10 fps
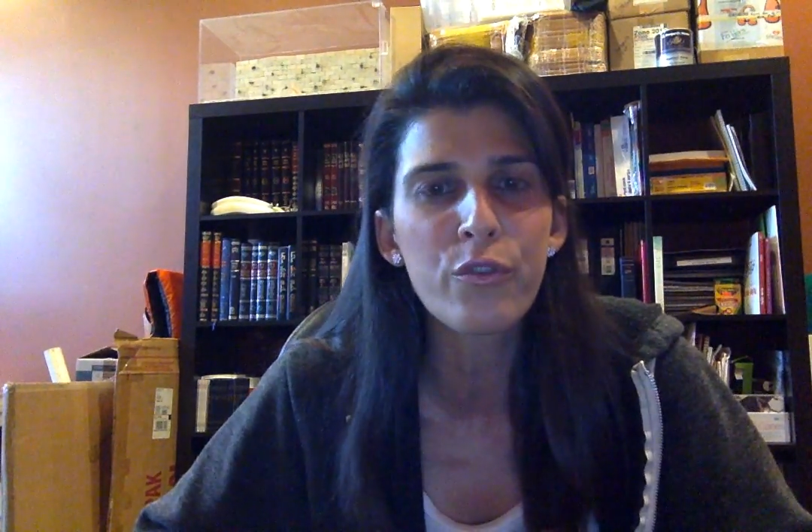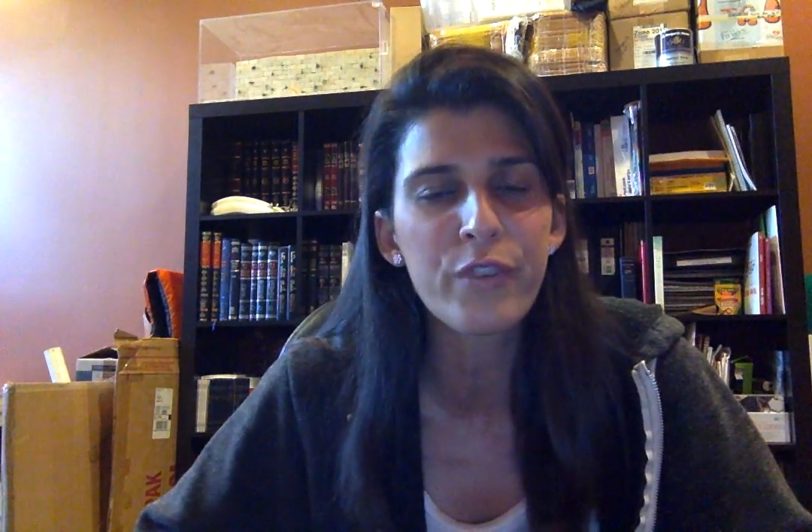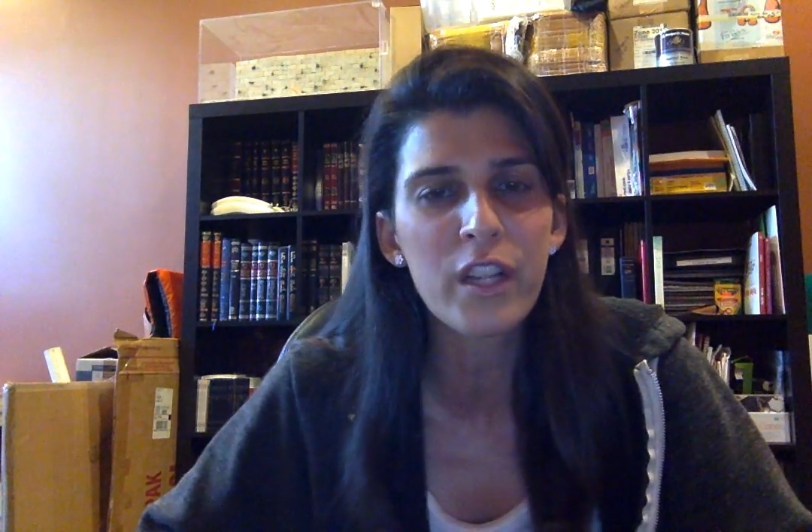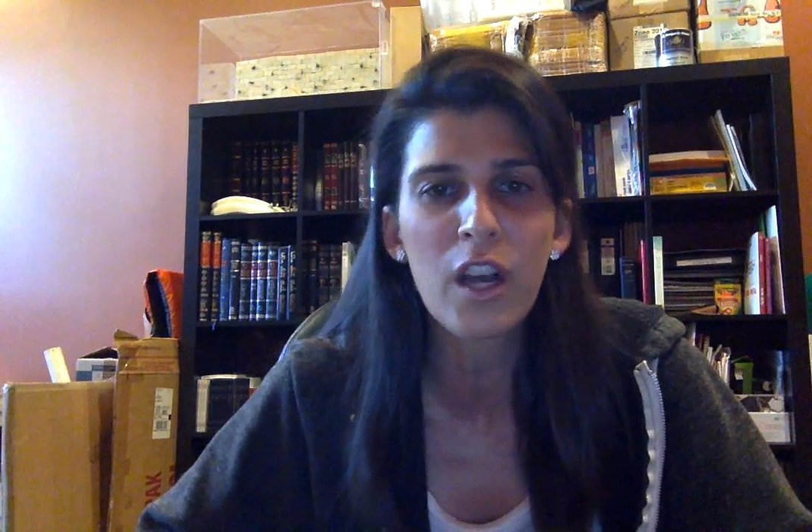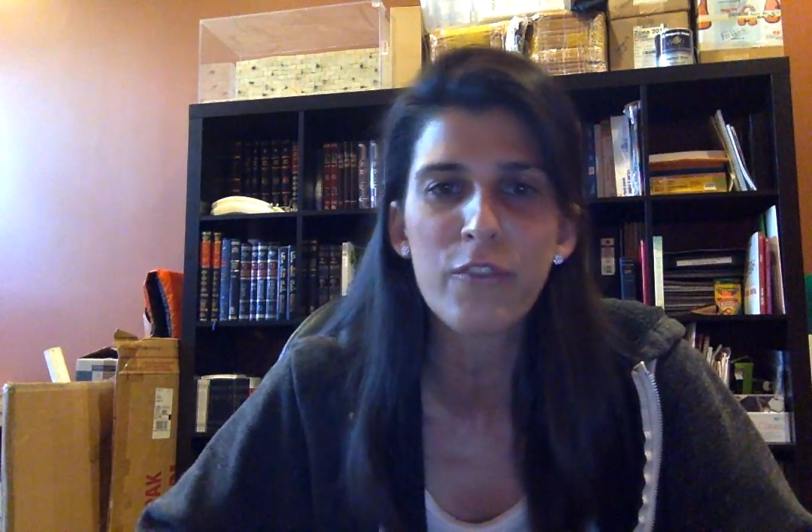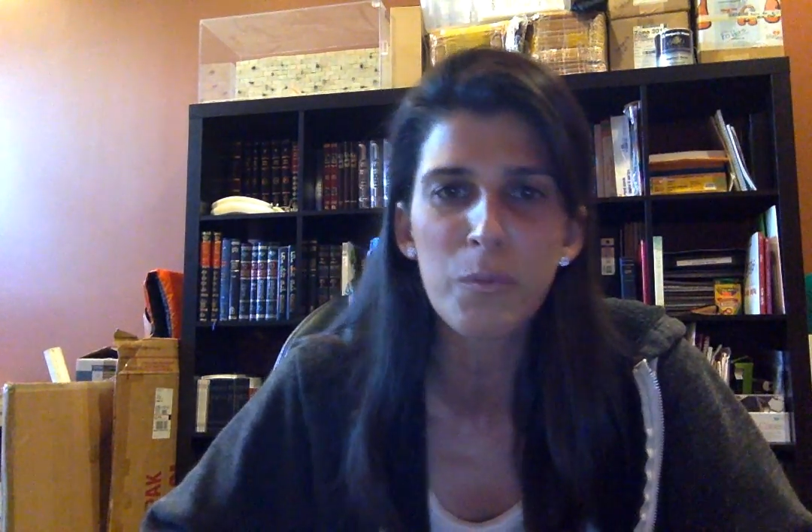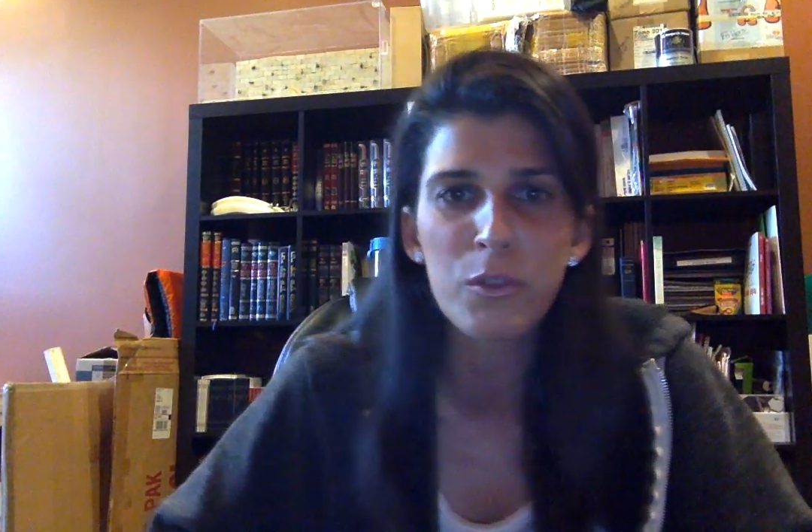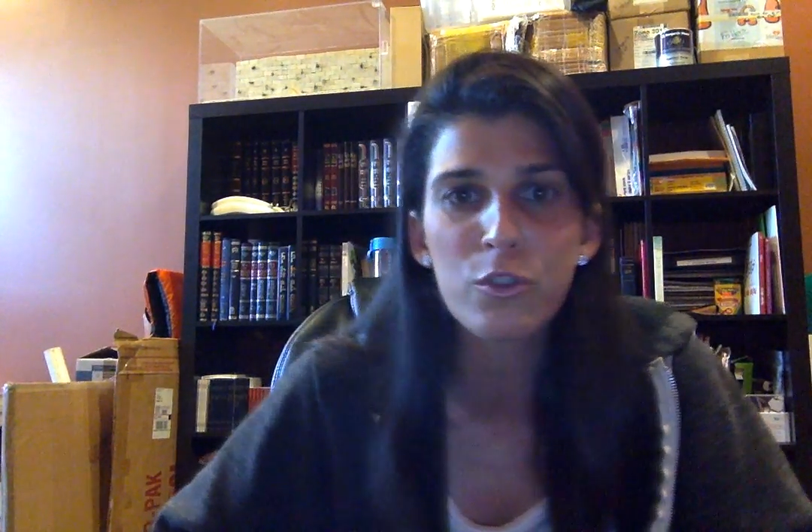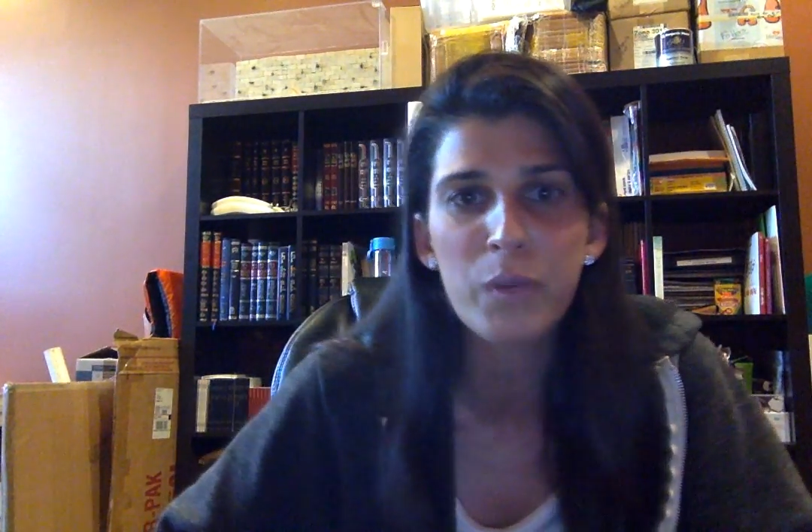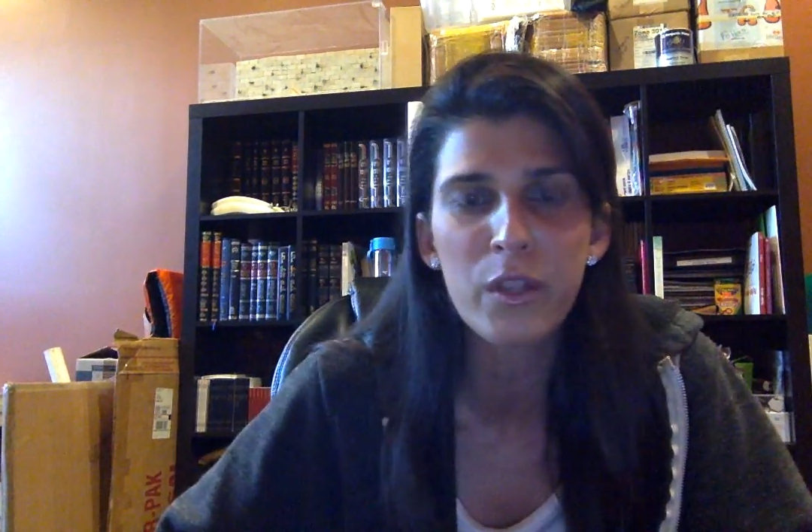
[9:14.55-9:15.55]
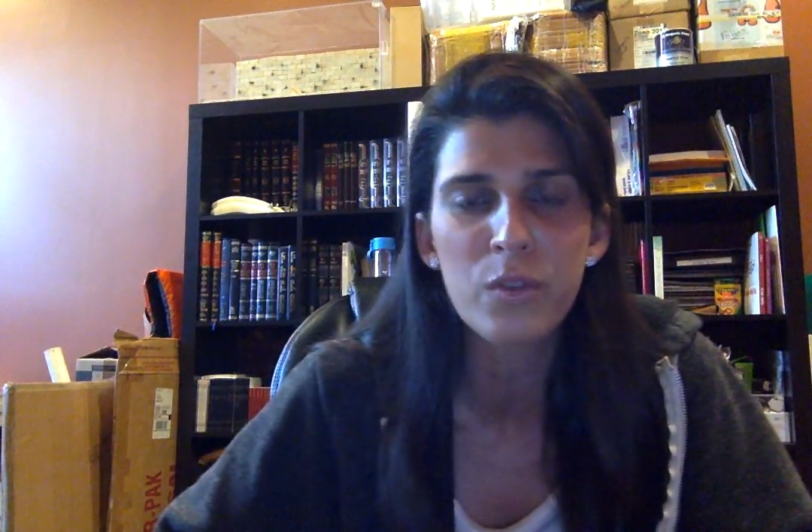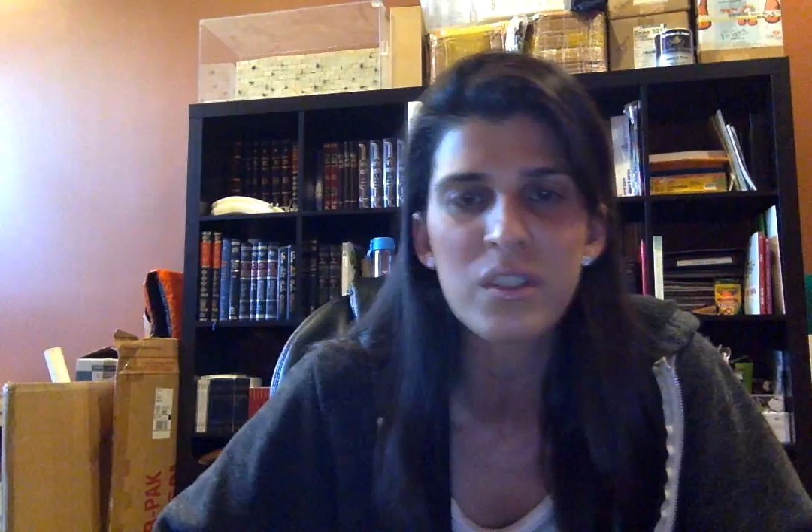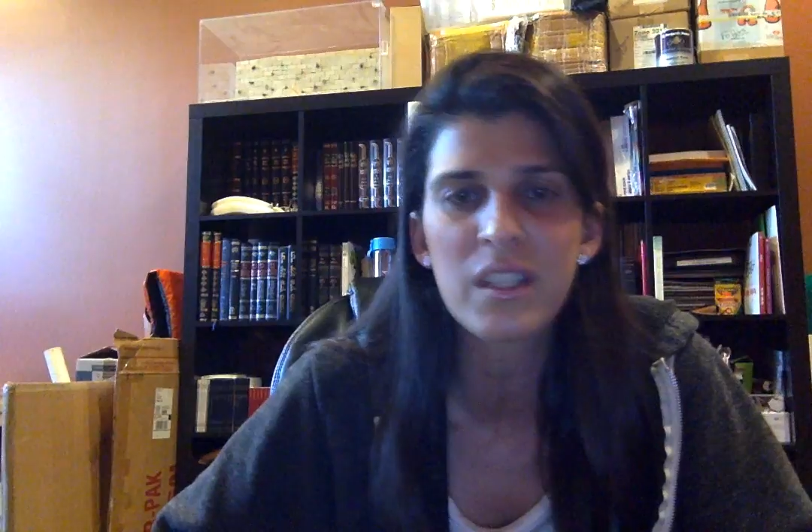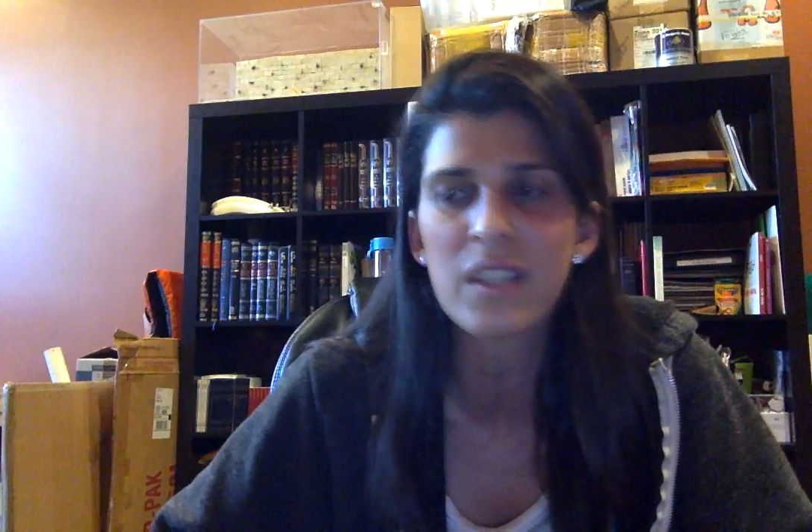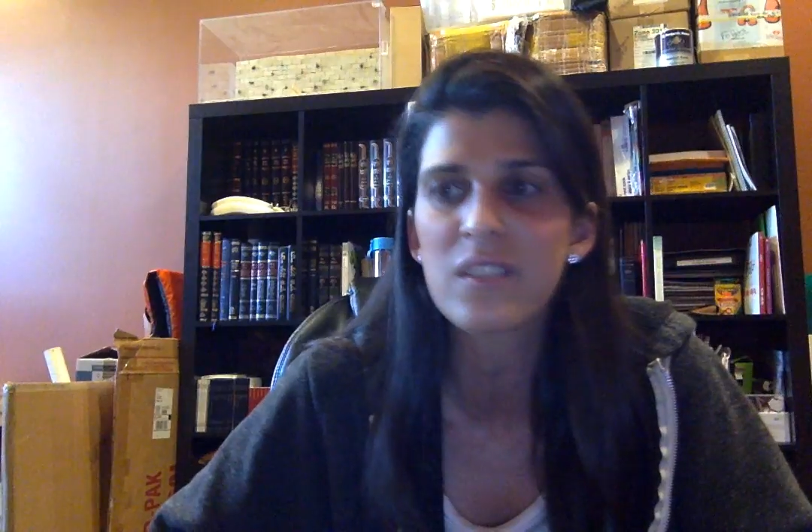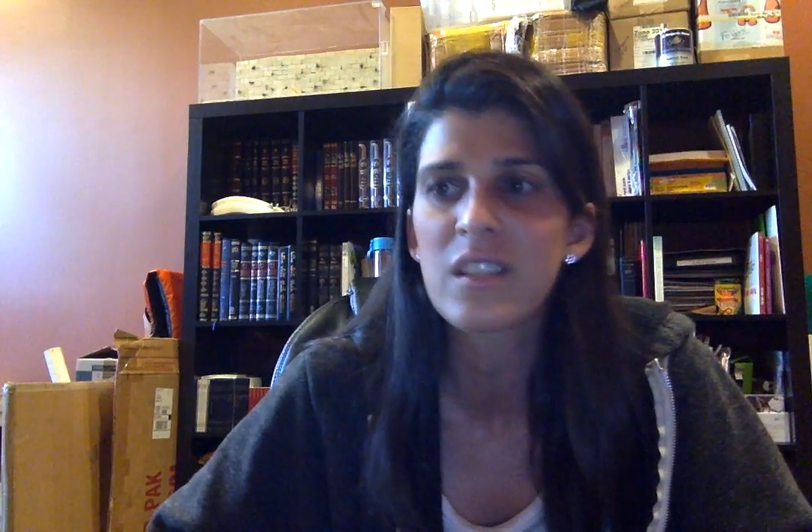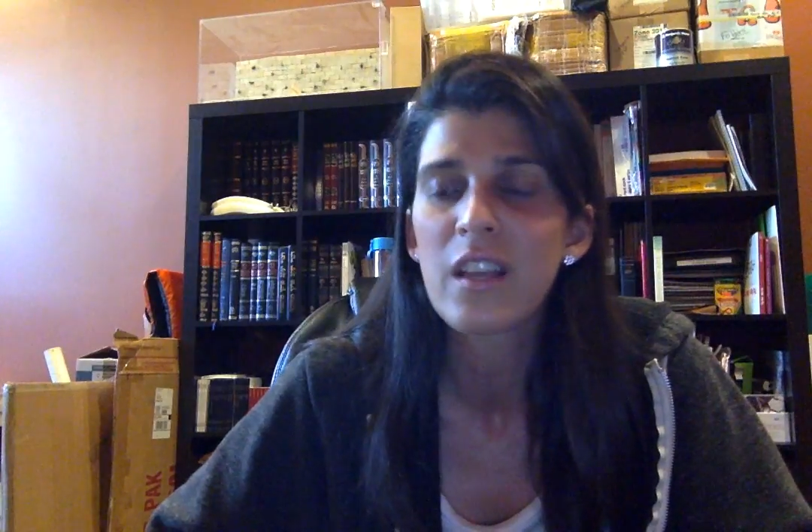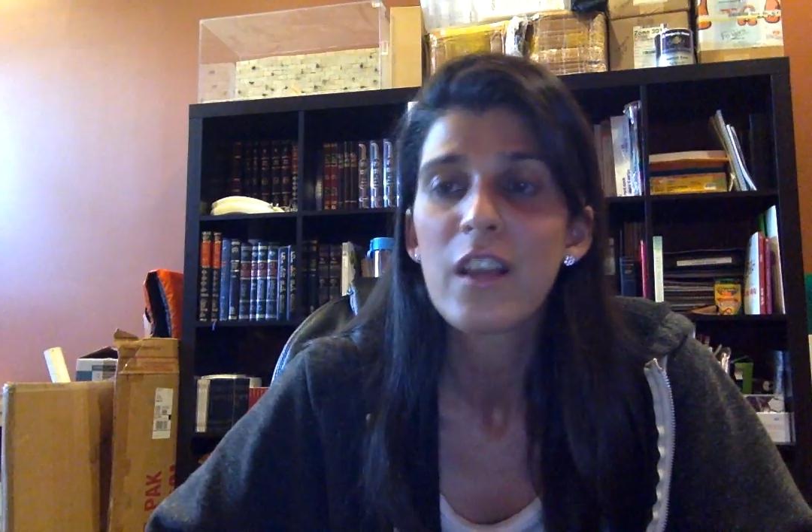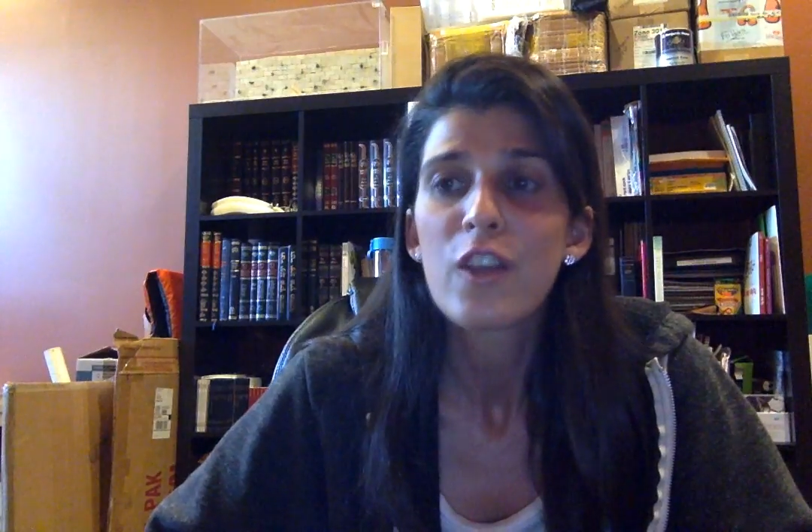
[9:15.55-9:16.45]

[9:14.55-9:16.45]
feel comfortable doing those things.